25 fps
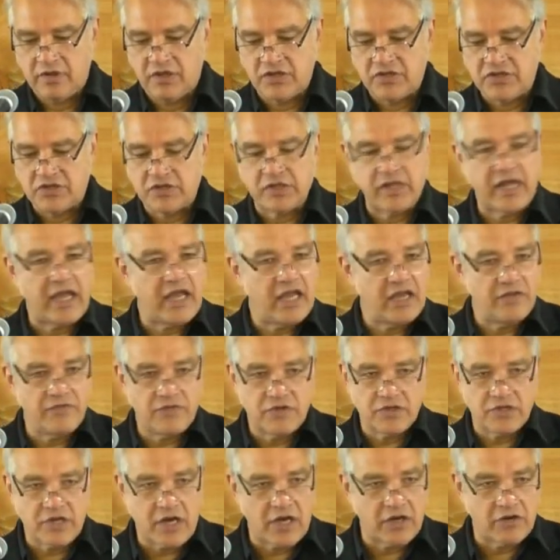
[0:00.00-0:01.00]
a
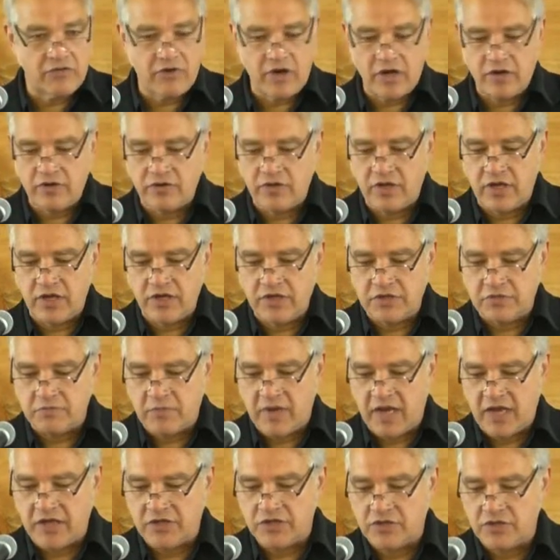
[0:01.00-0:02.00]
slave is not greater than his
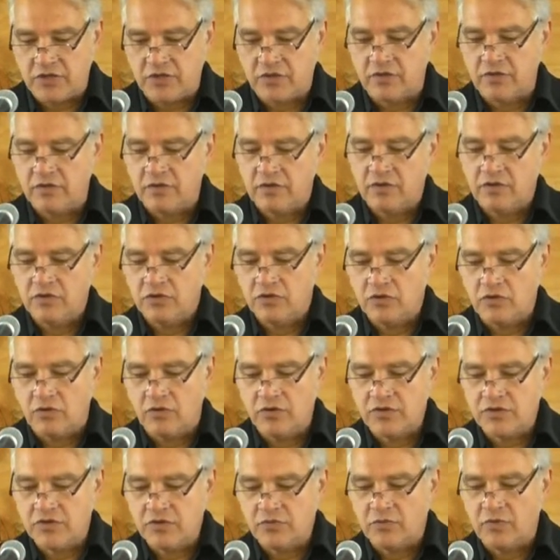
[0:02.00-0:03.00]
master,
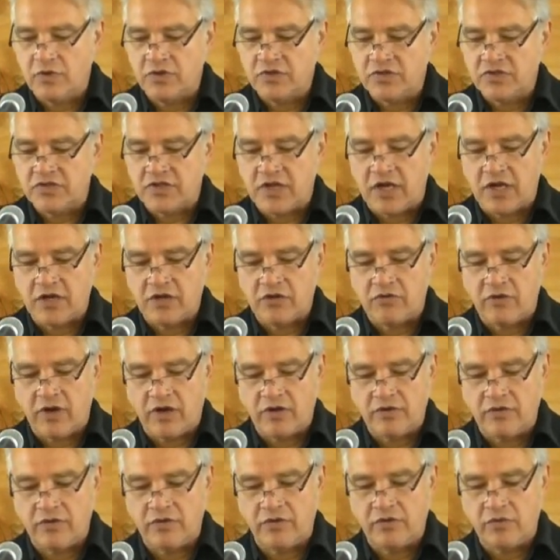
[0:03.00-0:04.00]
nor is the one sent
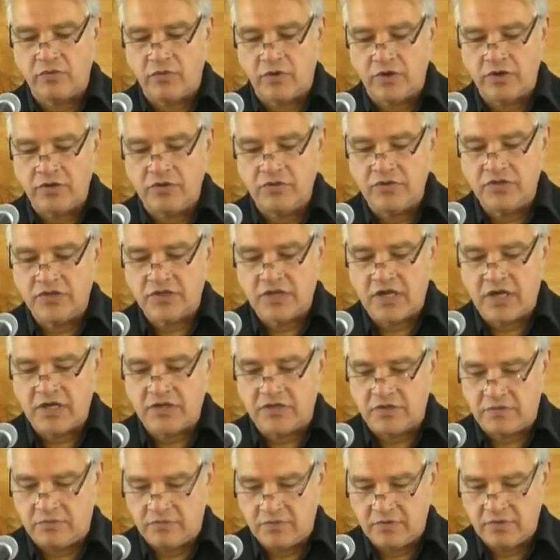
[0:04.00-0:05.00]
greater than the one who
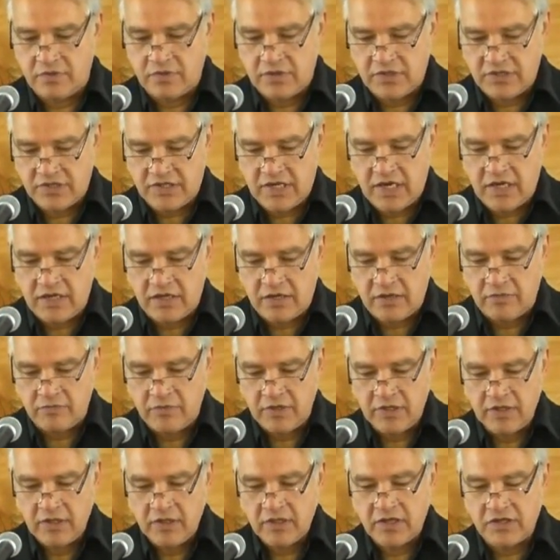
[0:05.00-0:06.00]
sent, sent him.